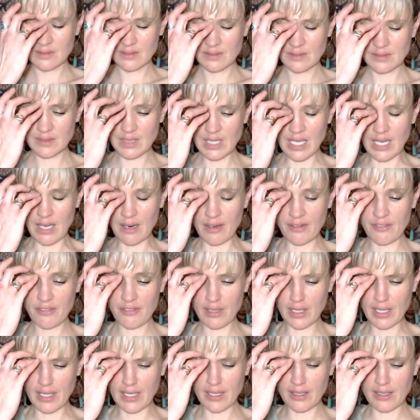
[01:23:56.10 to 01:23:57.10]
Yeah, I feel
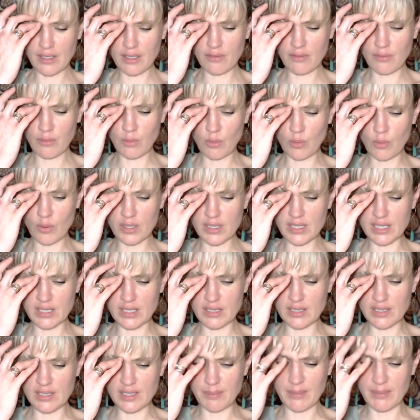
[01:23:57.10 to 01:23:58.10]
like I could have walked into
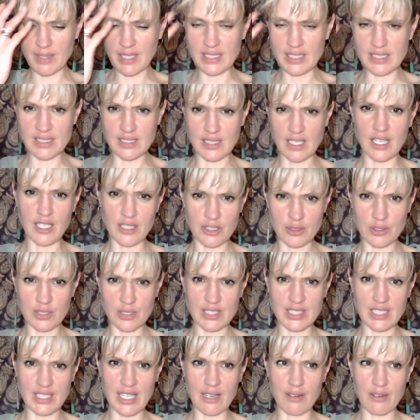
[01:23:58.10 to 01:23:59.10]
something disastrous
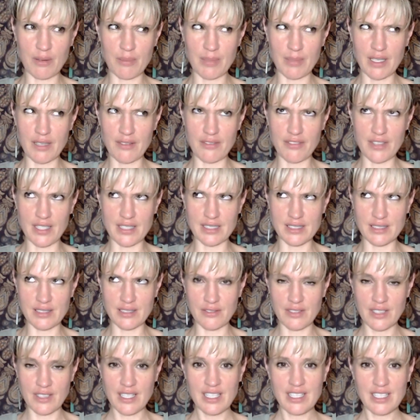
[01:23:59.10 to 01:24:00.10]
there and been offensive.
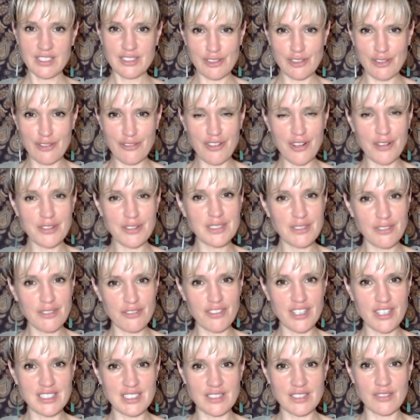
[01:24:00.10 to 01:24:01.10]
So if I was
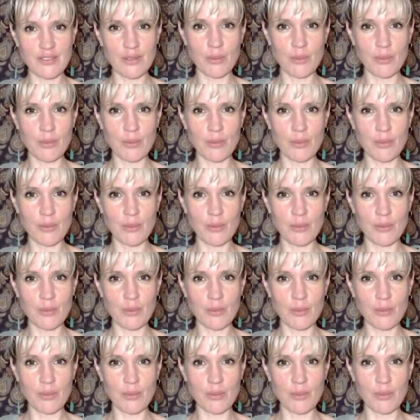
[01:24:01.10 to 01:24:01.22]
offensive in